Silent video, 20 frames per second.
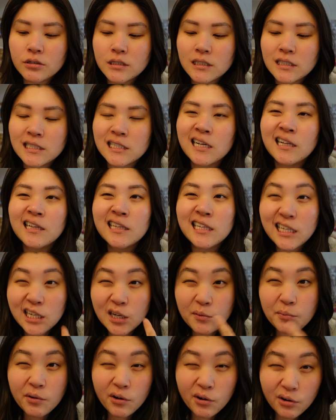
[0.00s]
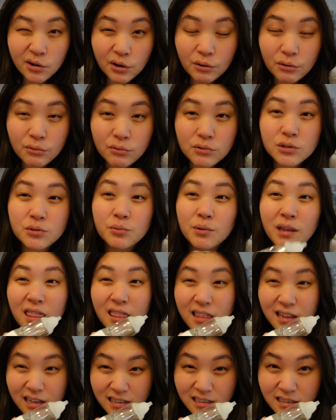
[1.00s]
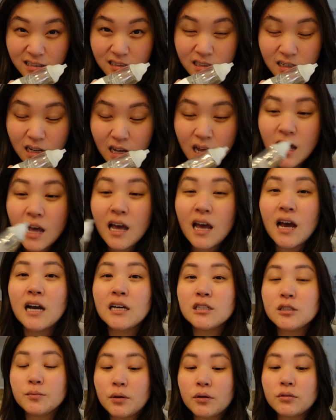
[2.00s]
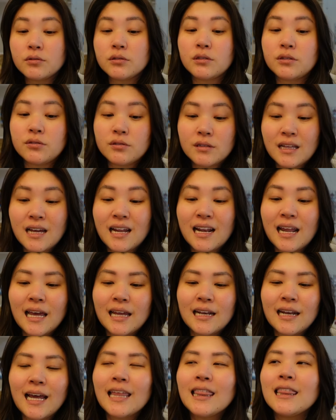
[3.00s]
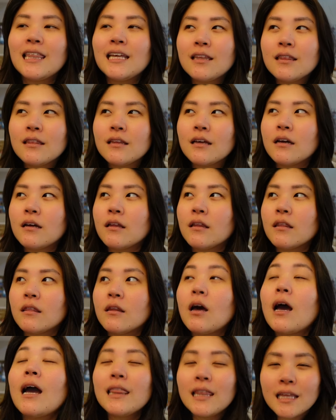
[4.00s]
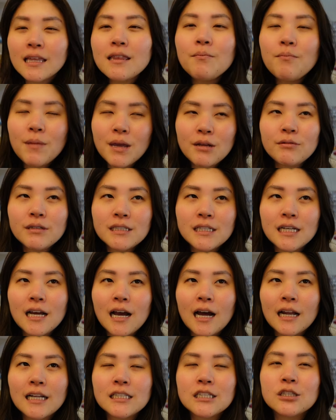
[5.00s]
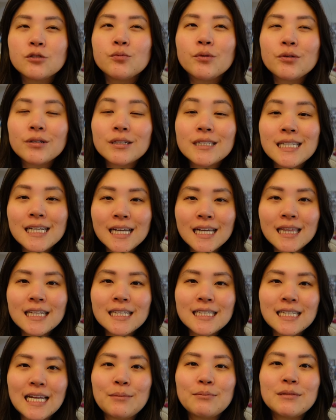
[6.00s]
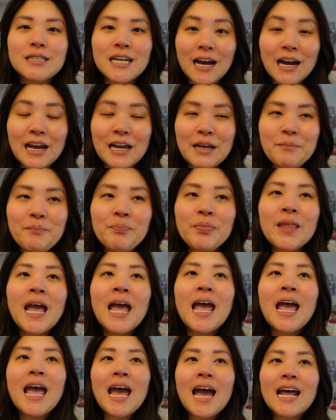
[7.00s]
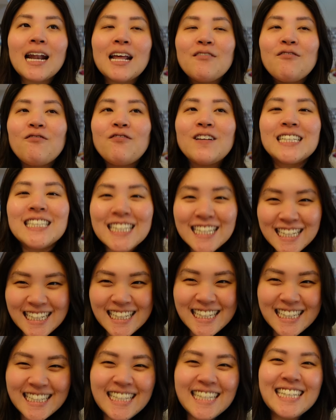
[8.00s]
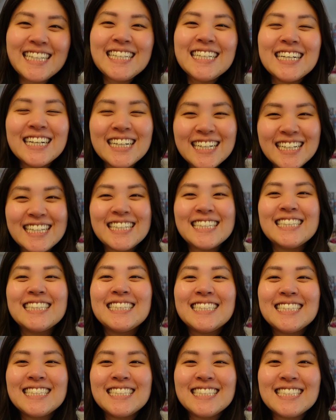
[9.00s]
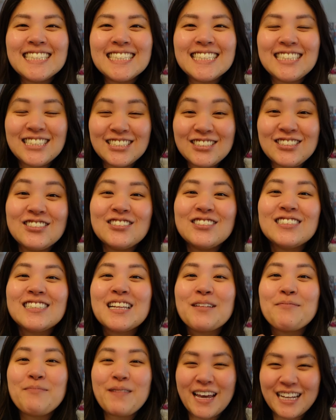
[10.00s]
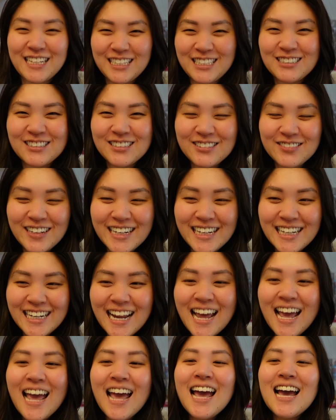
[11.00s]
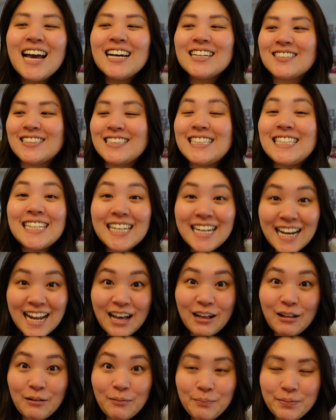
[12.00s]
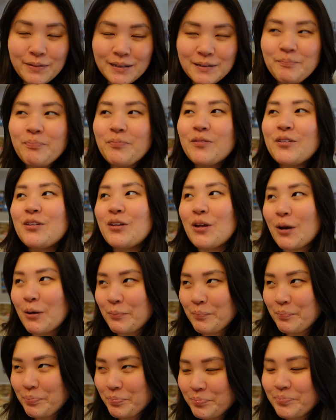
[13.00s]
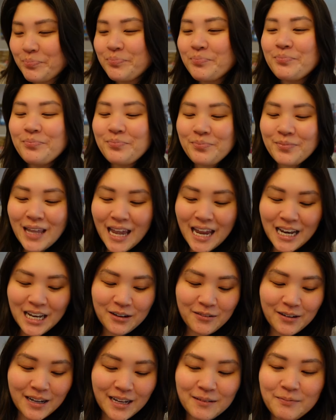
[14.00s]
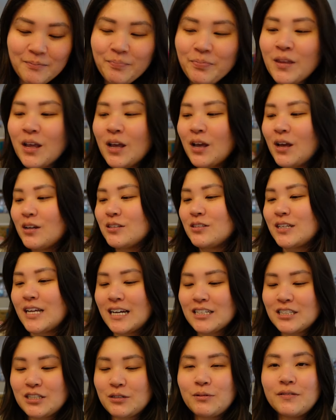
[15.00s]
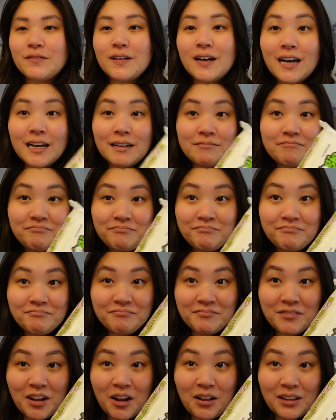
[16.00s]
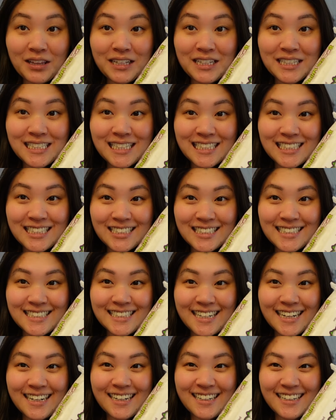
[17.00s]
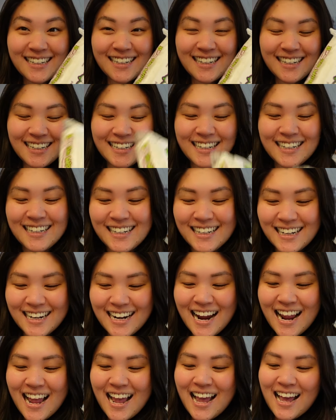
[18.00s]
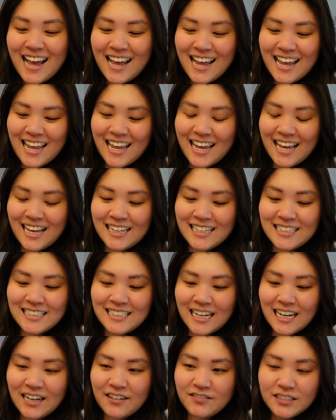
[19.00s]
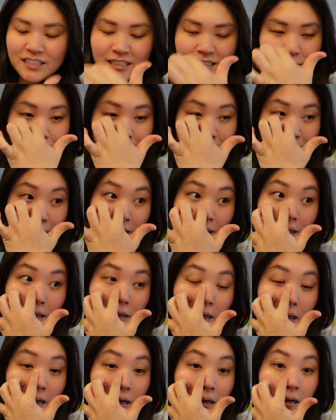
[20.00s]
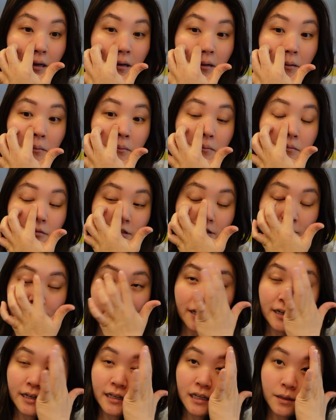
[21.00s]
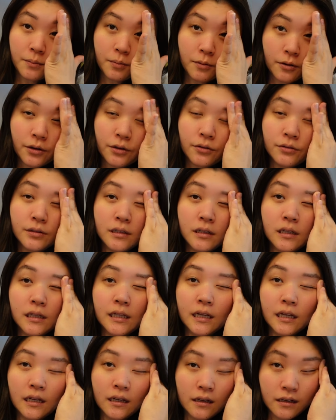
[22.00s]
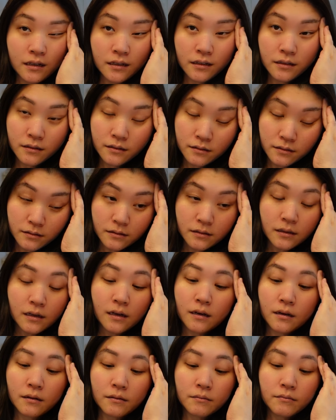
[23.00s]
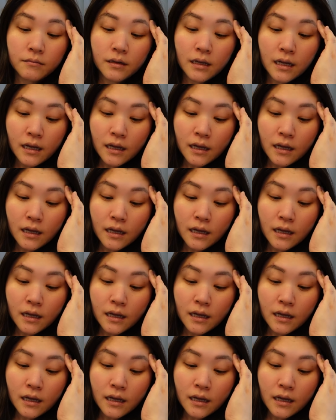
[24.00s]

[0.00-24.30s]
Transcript: to just clean up her nose with this as opposed to using that. And I think I think the main reason I got it is because we were sick at the same time and I physically couldn't use the manual one. So I needed help. So anyway, so yeah, so we've got all the essentials here. and I've just been um, just trying to keep her nose clean and um,